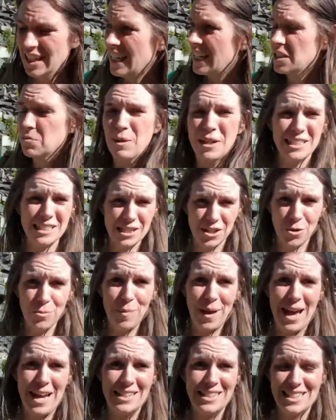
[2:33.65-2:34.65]
especially
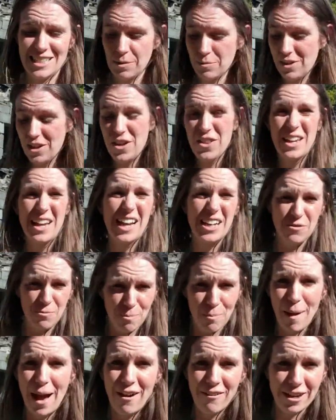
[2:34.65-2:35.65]
compared to some of the other kind
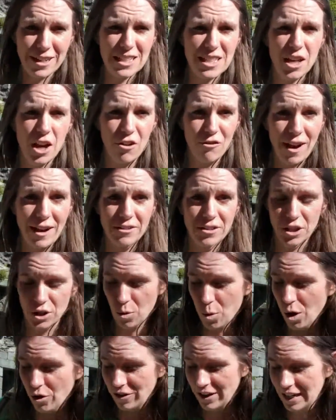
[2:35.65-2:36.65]
of barracks that are around the
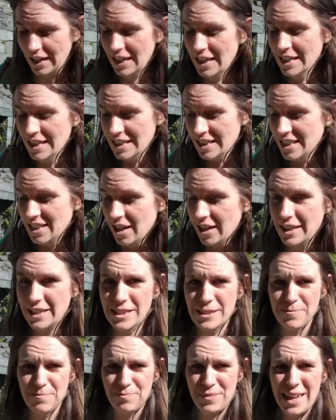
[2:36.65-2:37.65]
quarry site.